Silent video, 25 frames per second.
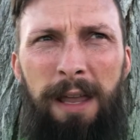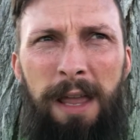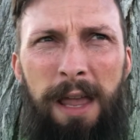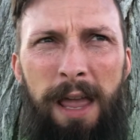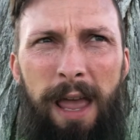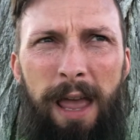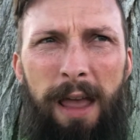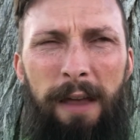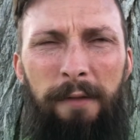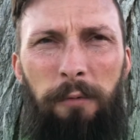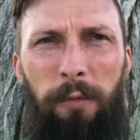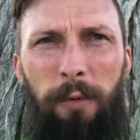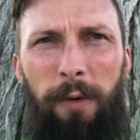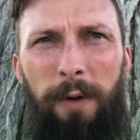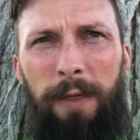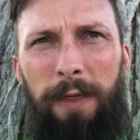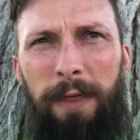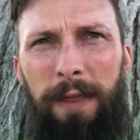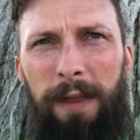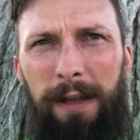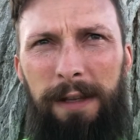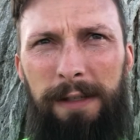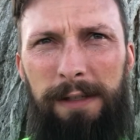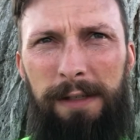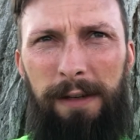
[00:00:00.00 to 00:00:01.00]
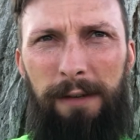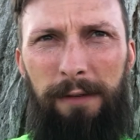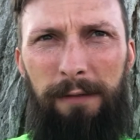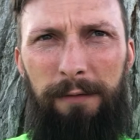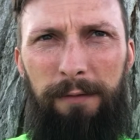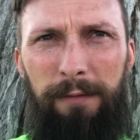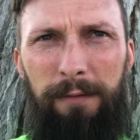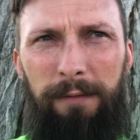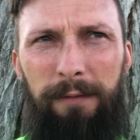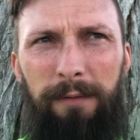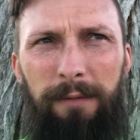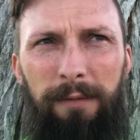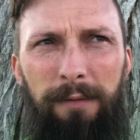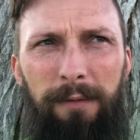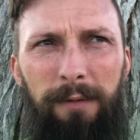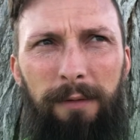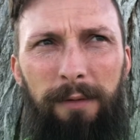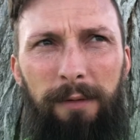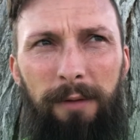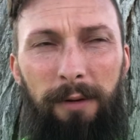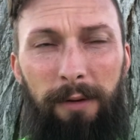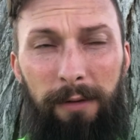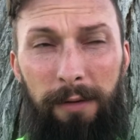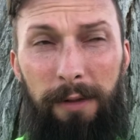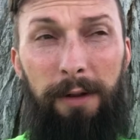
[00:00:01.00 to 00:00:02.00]
Everyone thinks of,
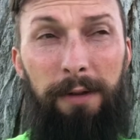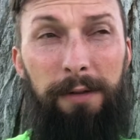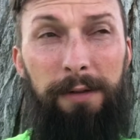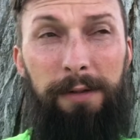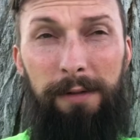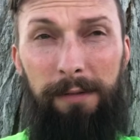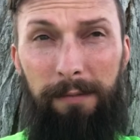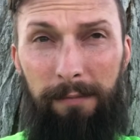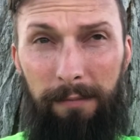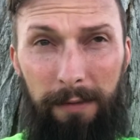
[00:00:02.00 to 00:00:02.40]
or there's